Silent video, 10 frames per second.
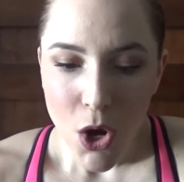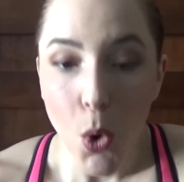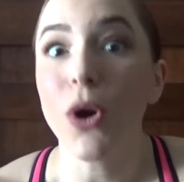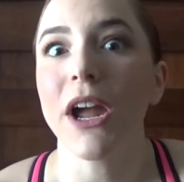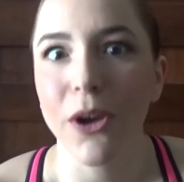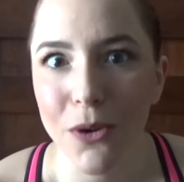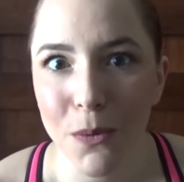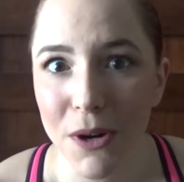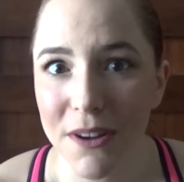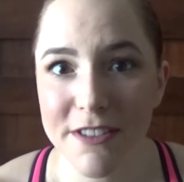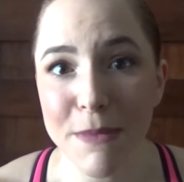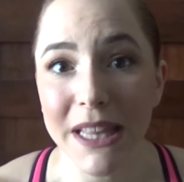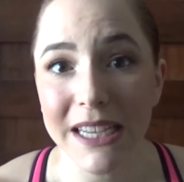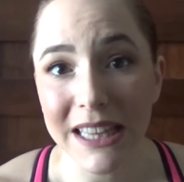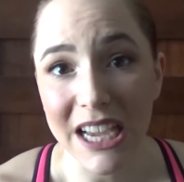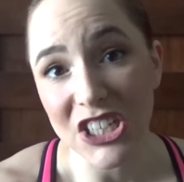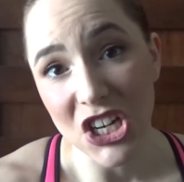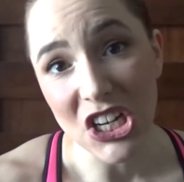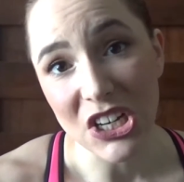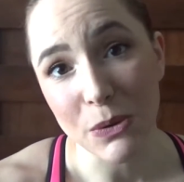Or I go to work smelling like a
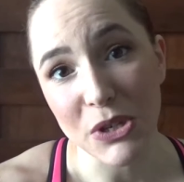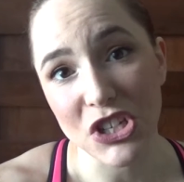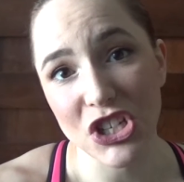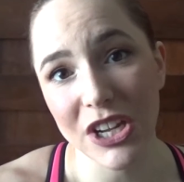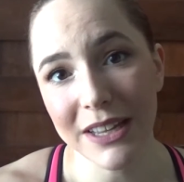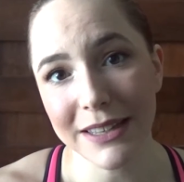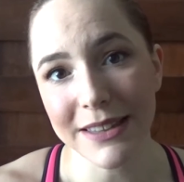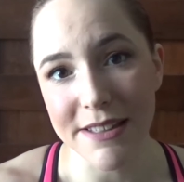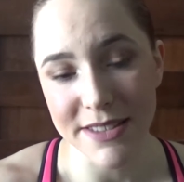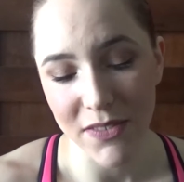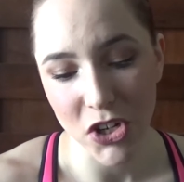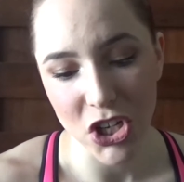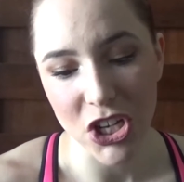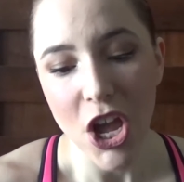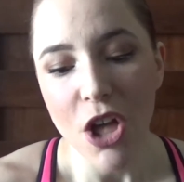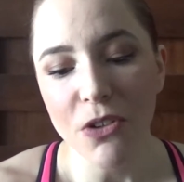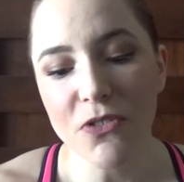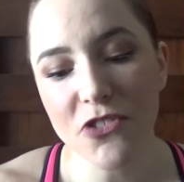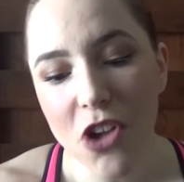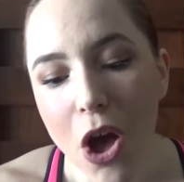dog, which that's never good.
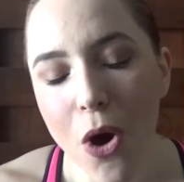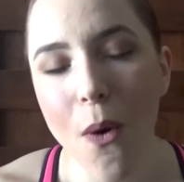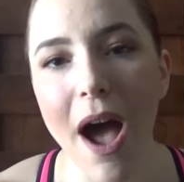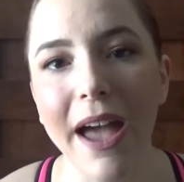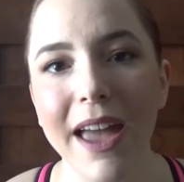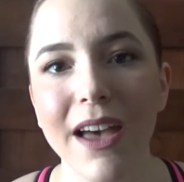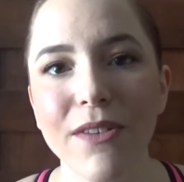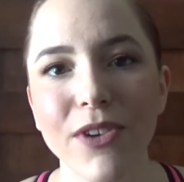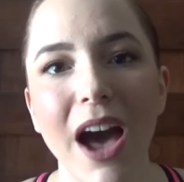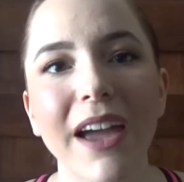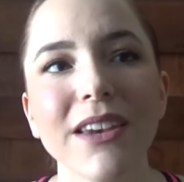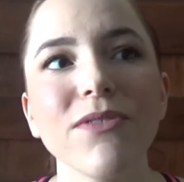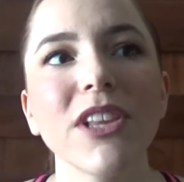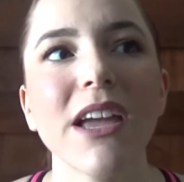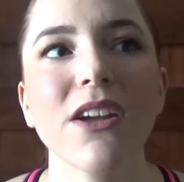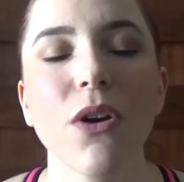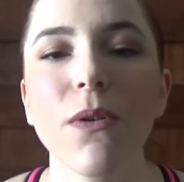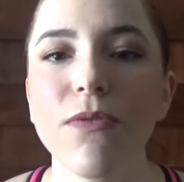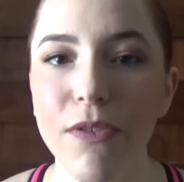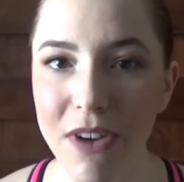So I have kind of let go
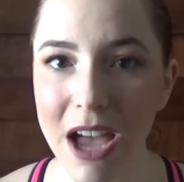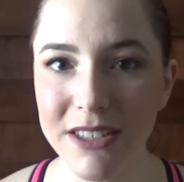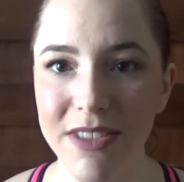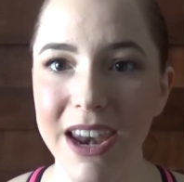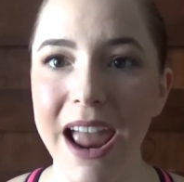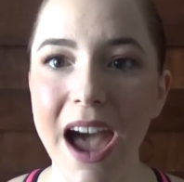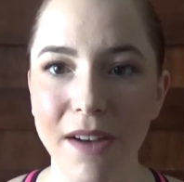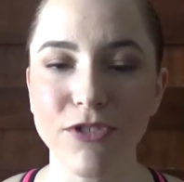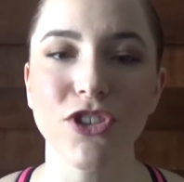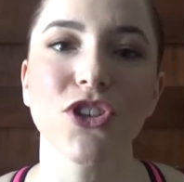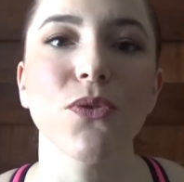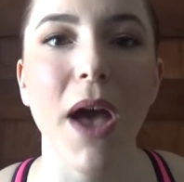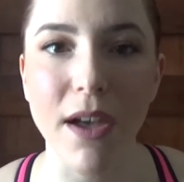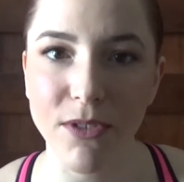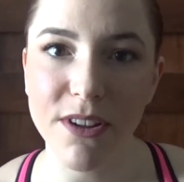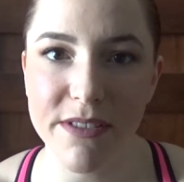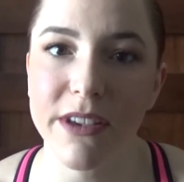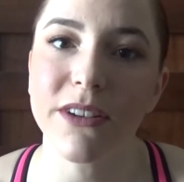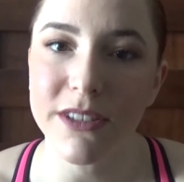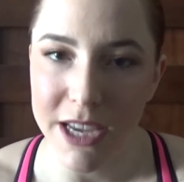of the fact that I have to do every
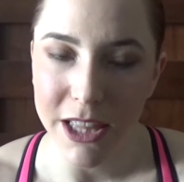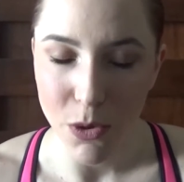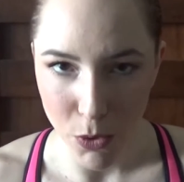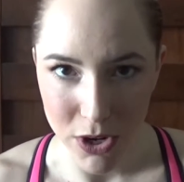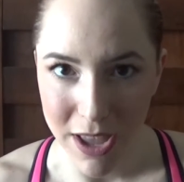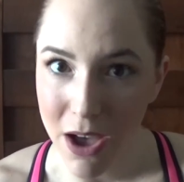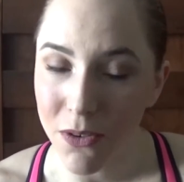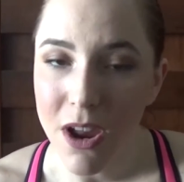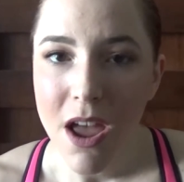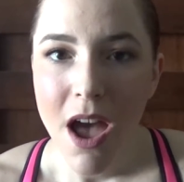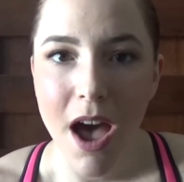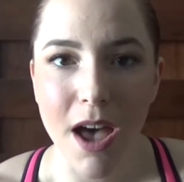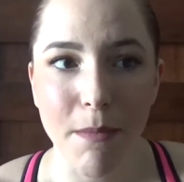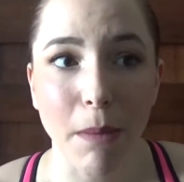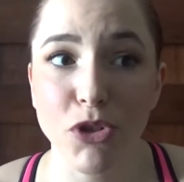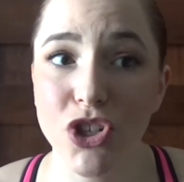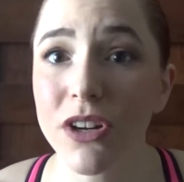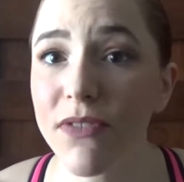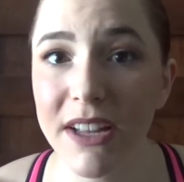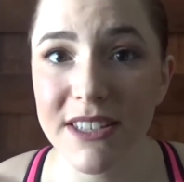single daily workout. I'm
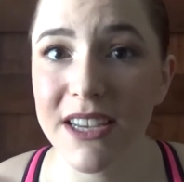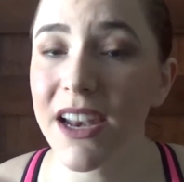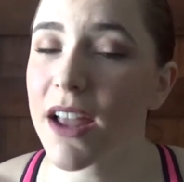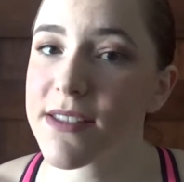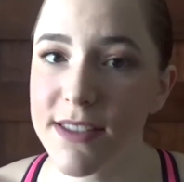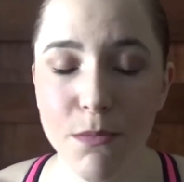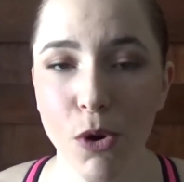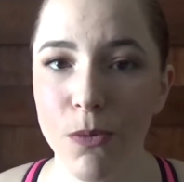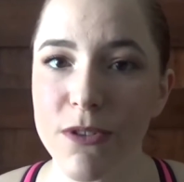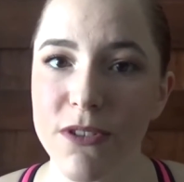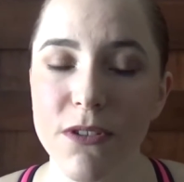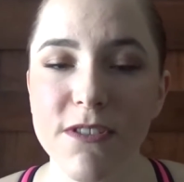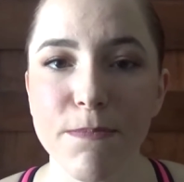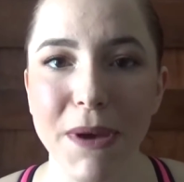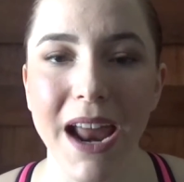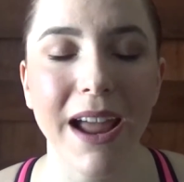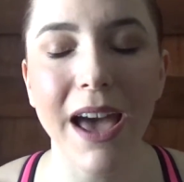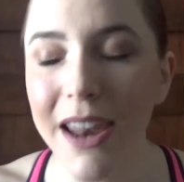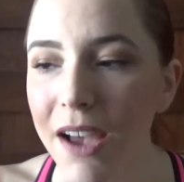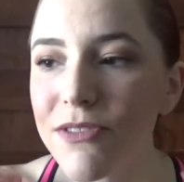sure if I did, I'd see more results, but I
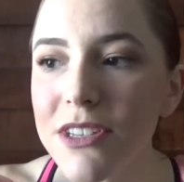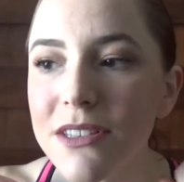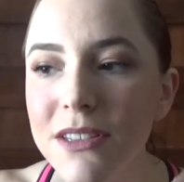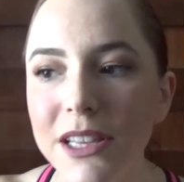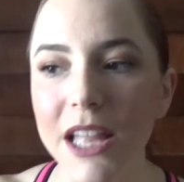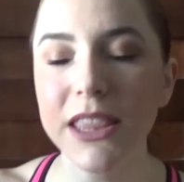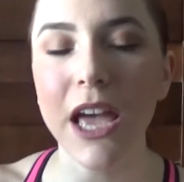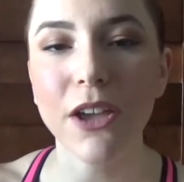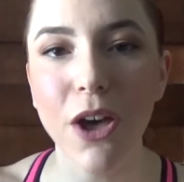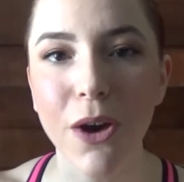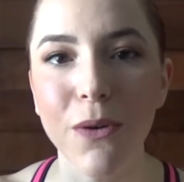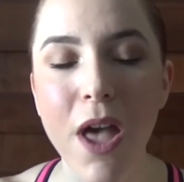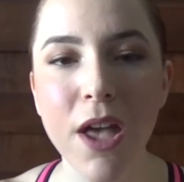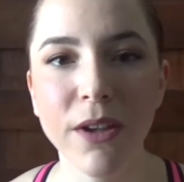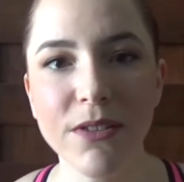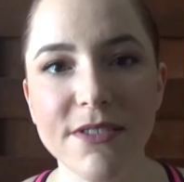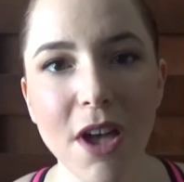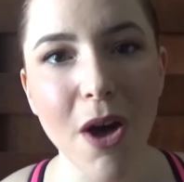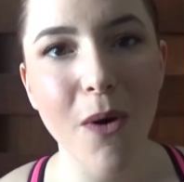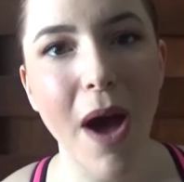kind of have to let that go.
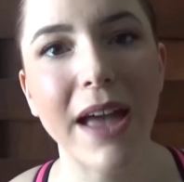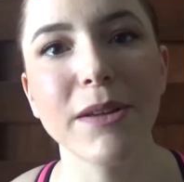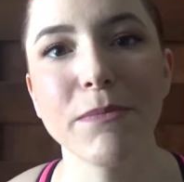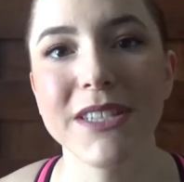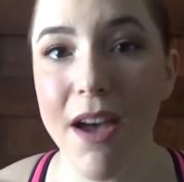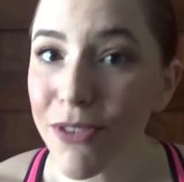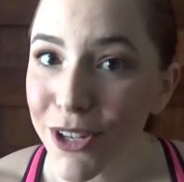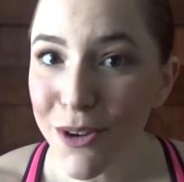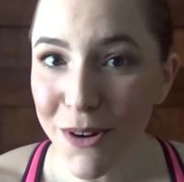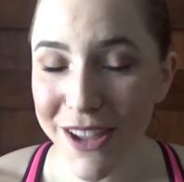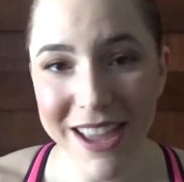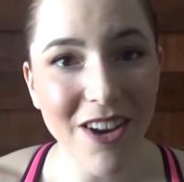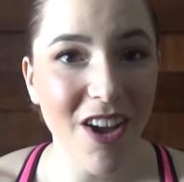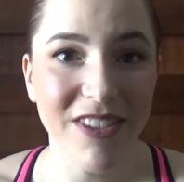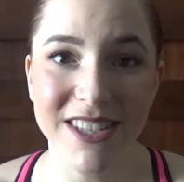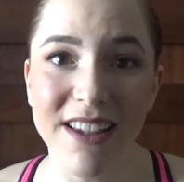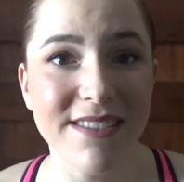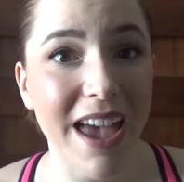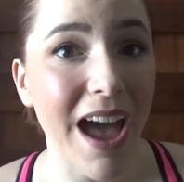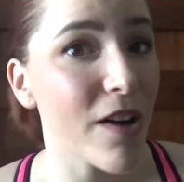So I am definitely working out on the
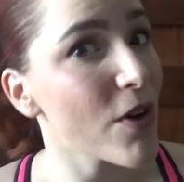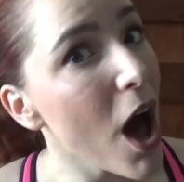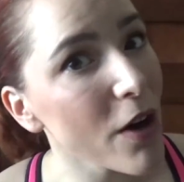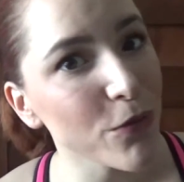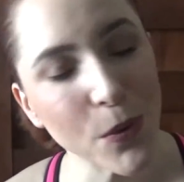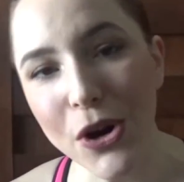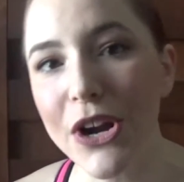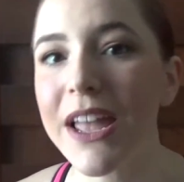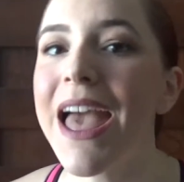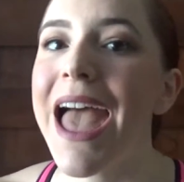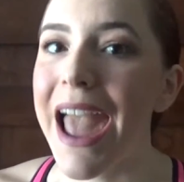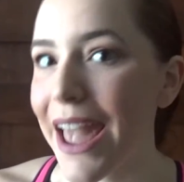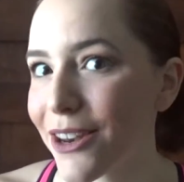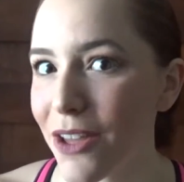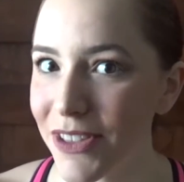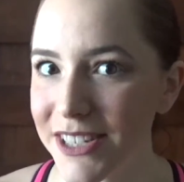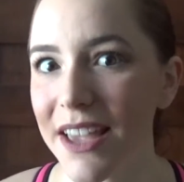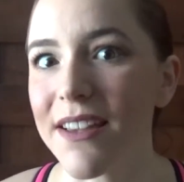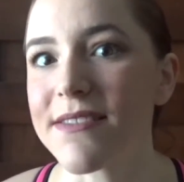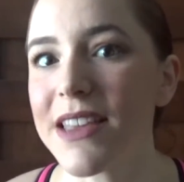days I have off work and on the
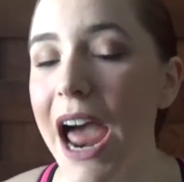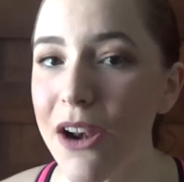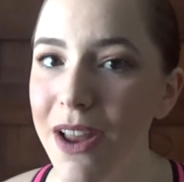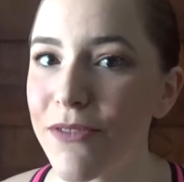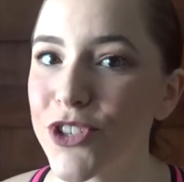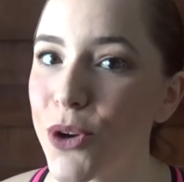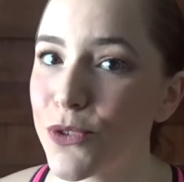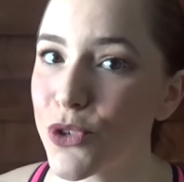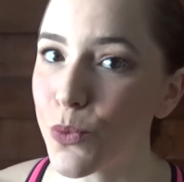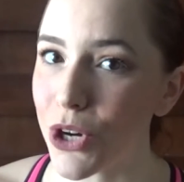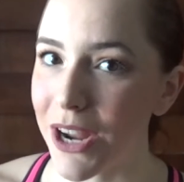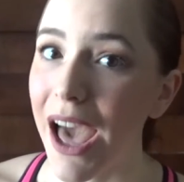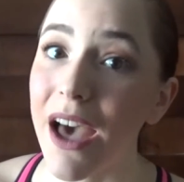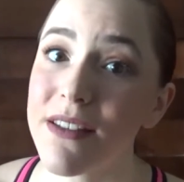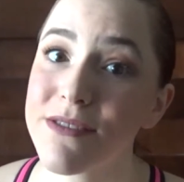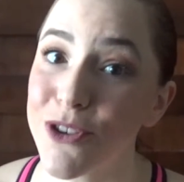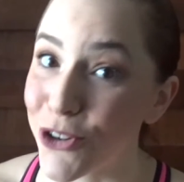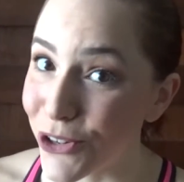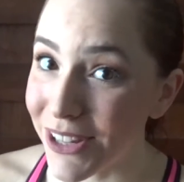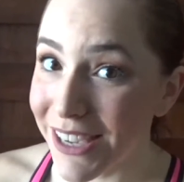days that I don't have to go into work as
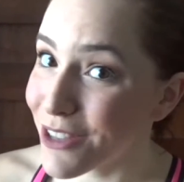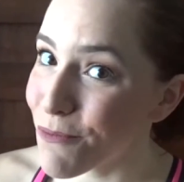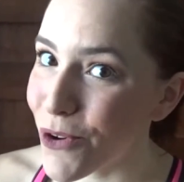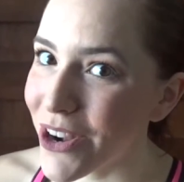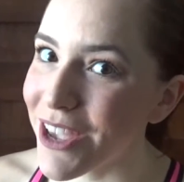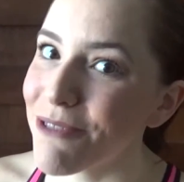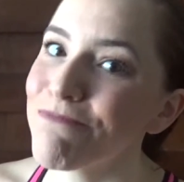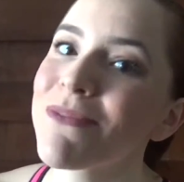early in the morning.